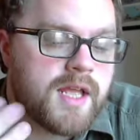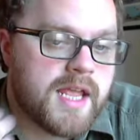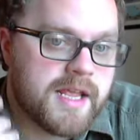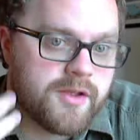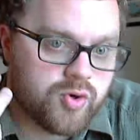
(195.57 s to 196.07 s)

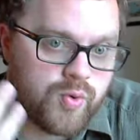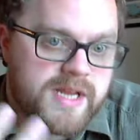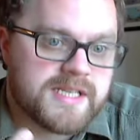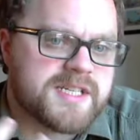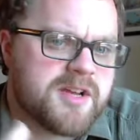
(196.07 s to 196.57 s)

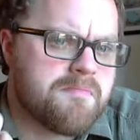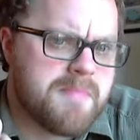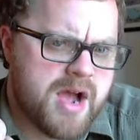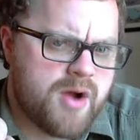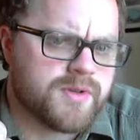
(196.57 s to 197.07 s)
increased
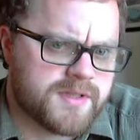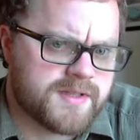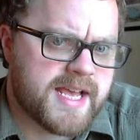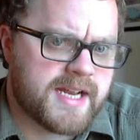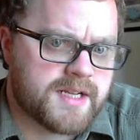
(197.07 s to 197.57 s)
amounts,
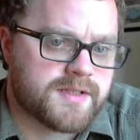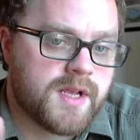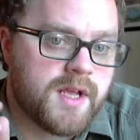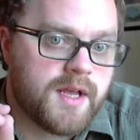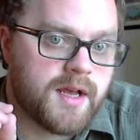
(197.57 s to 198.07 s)
that is,
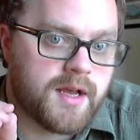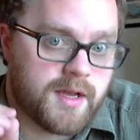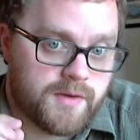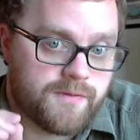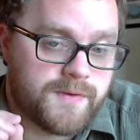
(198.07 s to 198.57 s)

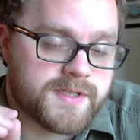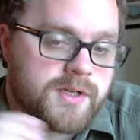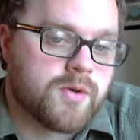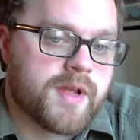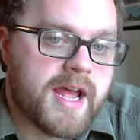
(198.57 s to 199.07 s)
of
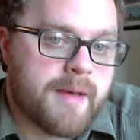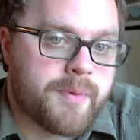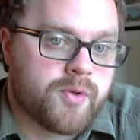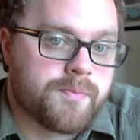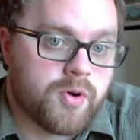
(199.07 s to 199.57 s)
physical
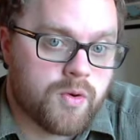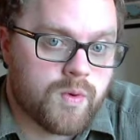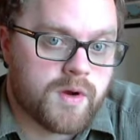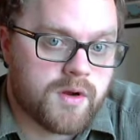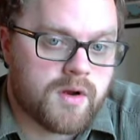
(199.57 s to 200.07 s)
capital per
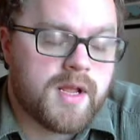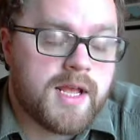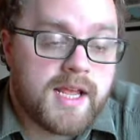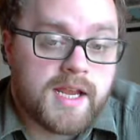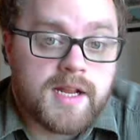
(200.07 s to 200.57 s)
worker
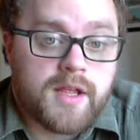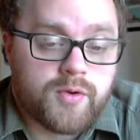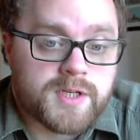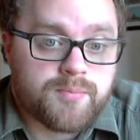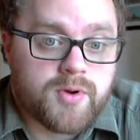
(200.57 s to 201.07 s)
can
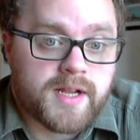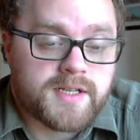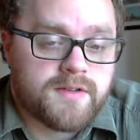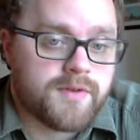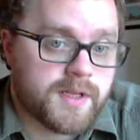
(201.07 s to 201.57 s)
increase
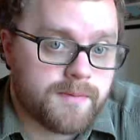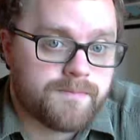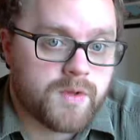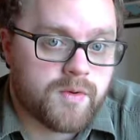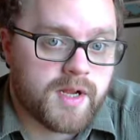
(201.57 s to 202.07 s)
productivity.
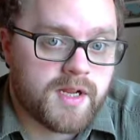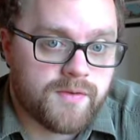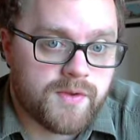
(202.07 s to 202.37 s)
Right?